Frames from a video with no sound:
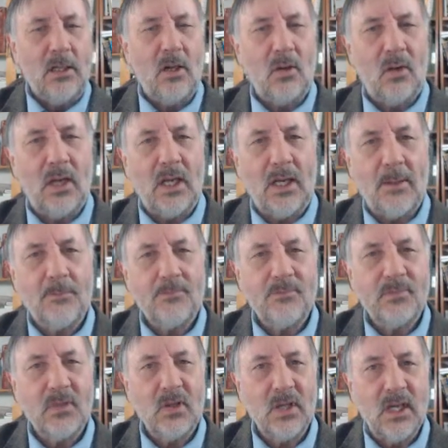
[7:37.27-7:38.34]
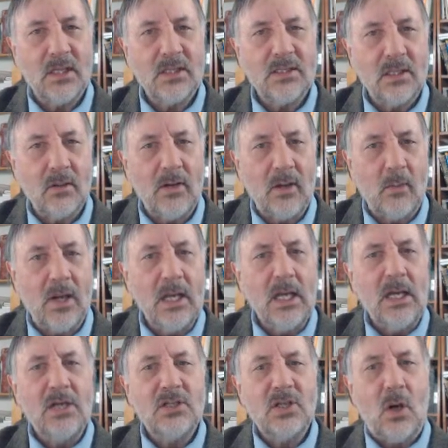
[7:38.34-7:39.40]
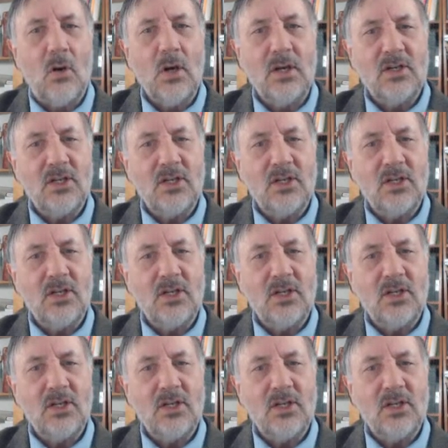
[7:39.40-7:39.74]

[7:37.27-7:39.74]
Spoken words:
Okay, so anyway, so